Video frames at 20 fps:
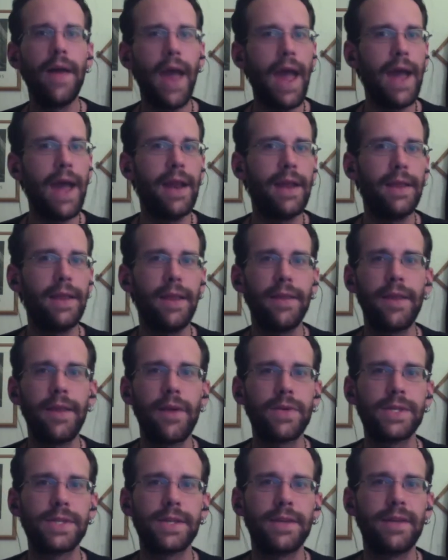and
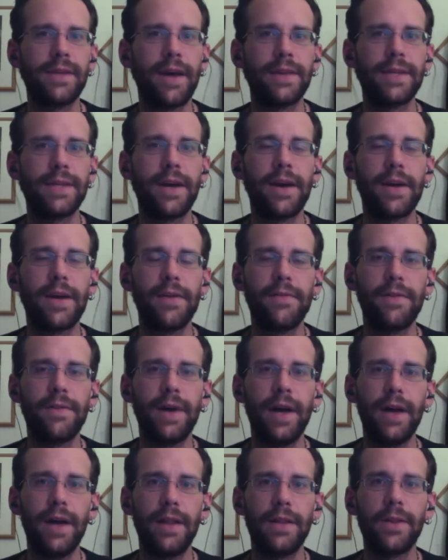there was a ton of
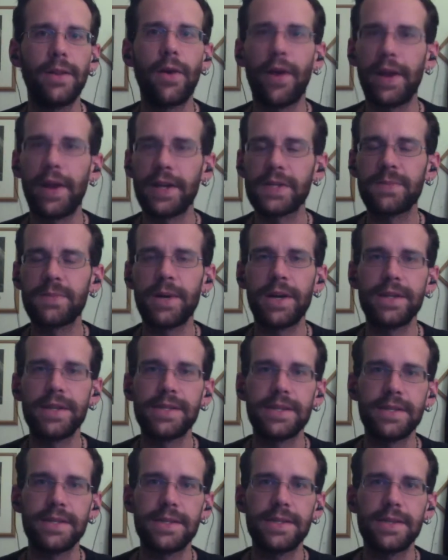learning
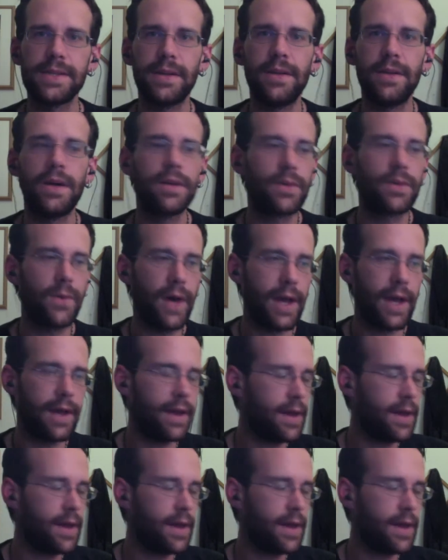experiences along the way.